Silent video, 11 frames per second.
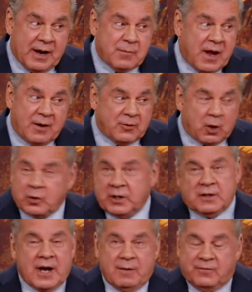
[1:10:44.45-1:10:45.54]
I'm not a jokey
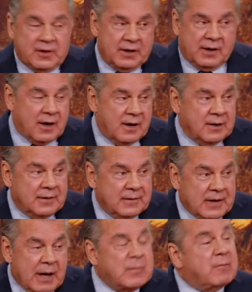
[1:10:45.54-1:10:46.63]
type funny guy.
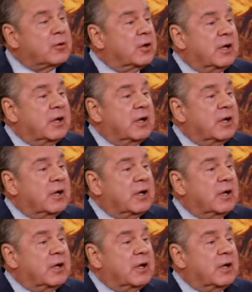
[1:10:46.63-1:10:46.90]
I'm never going